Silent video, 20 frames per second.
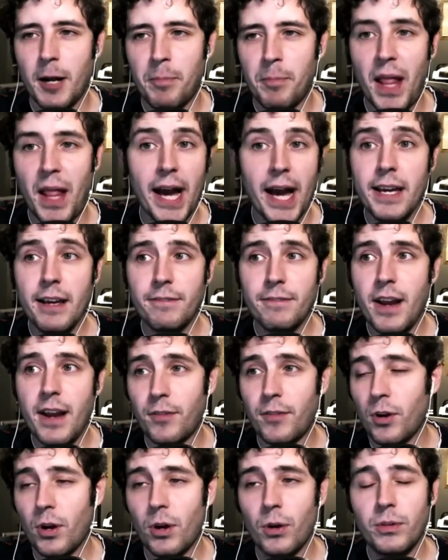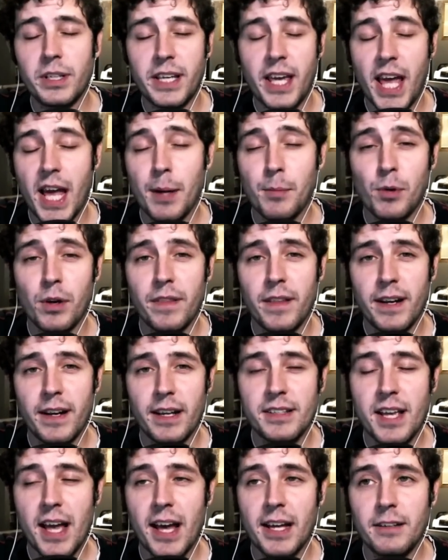um, I have never owned a camera
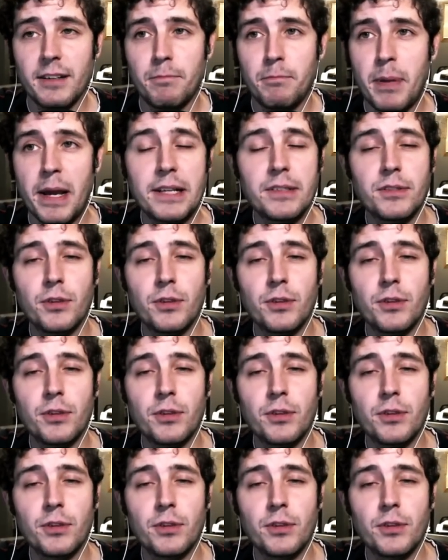that has had